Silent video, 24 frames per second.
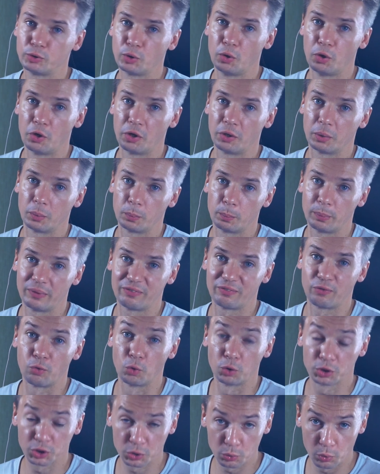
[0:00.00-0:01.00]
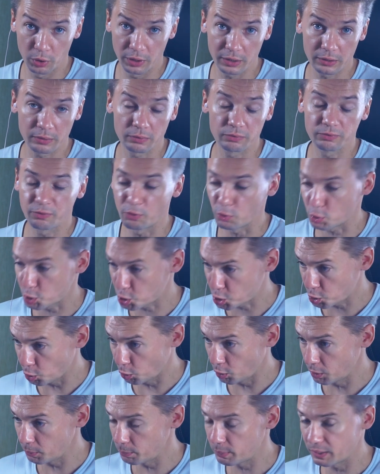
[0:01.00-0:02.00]
to learn before Sonic, for
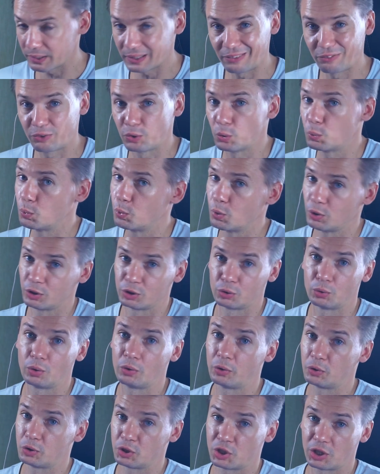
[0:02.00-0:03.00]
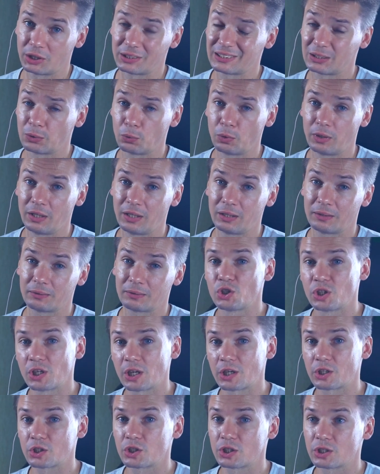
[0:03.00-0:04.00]
sure, but if you want to learn just Sonic,
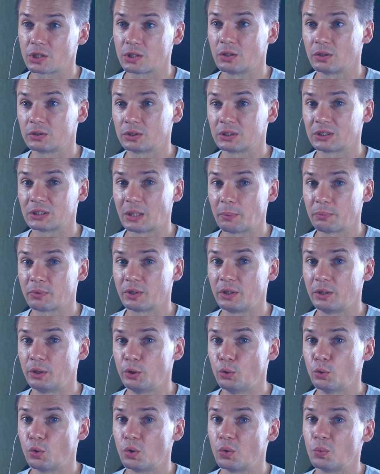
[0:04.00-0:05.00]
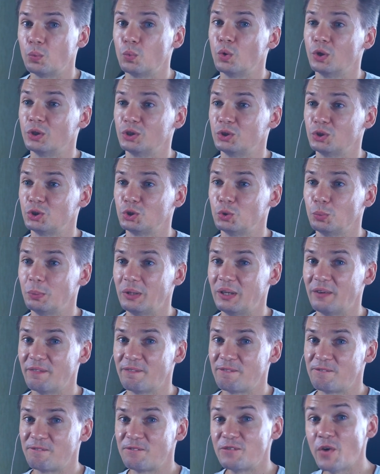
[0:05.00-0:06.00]
charge is not something you want to be
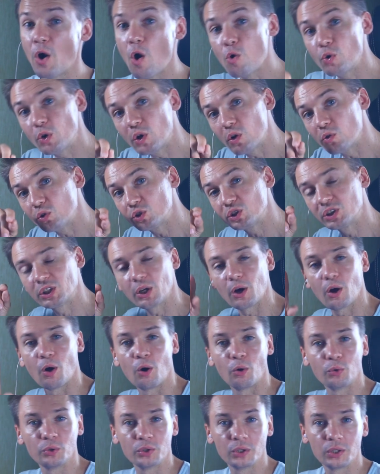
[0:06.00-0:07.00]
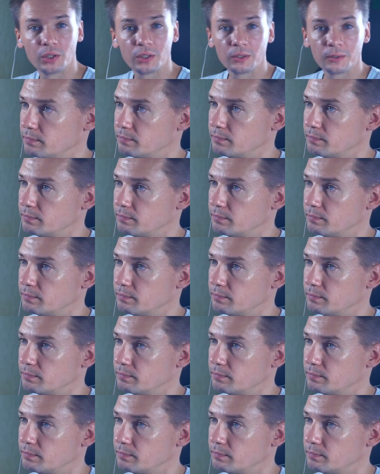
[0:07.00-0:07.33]
focused on.